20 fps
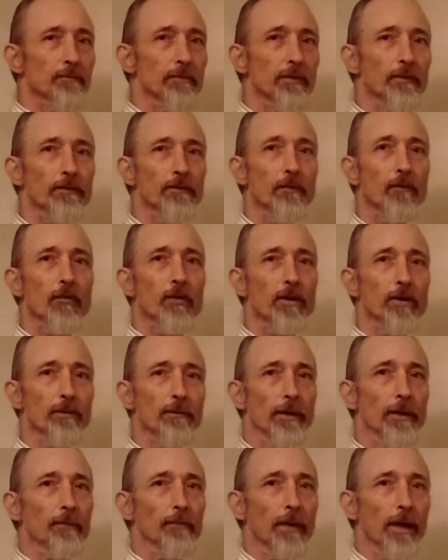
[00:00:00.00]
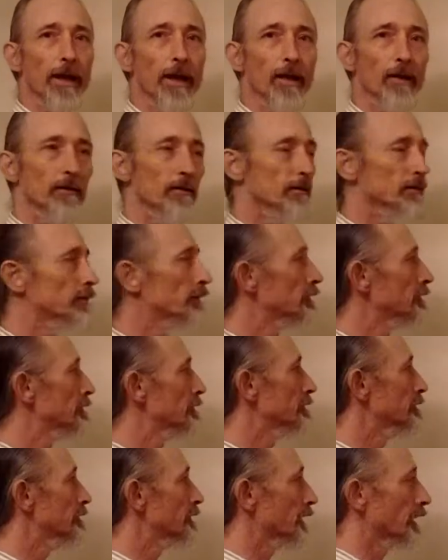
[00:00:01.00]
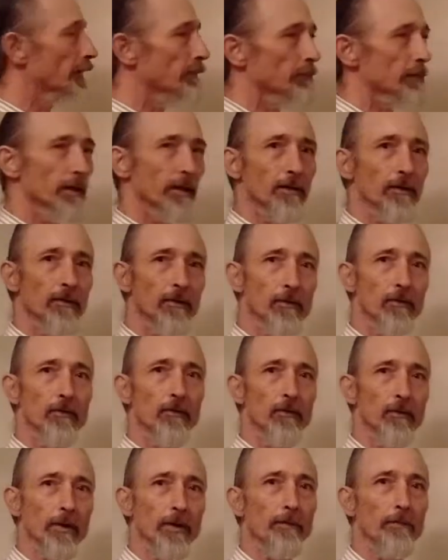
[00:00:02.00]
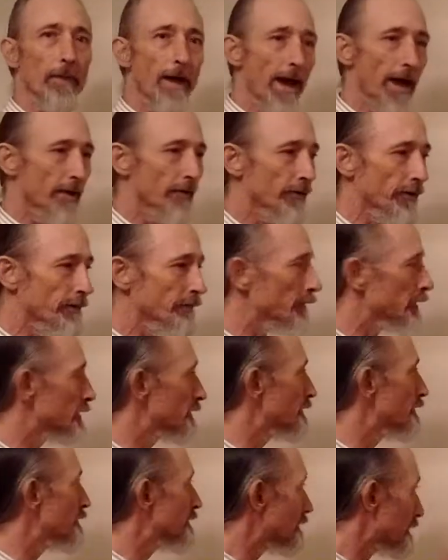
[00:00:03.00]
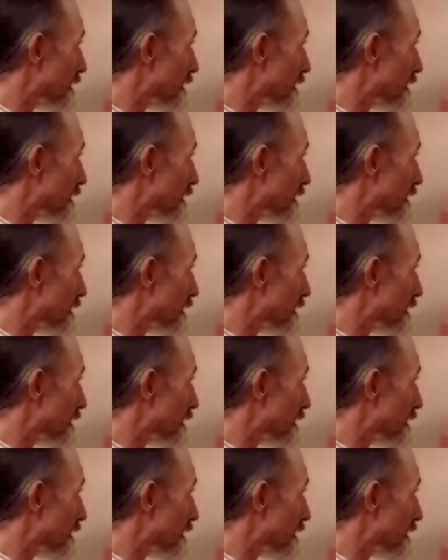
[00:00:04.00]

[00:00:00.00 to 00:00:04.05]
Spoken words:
before the Big Bang, namely when matter emerges.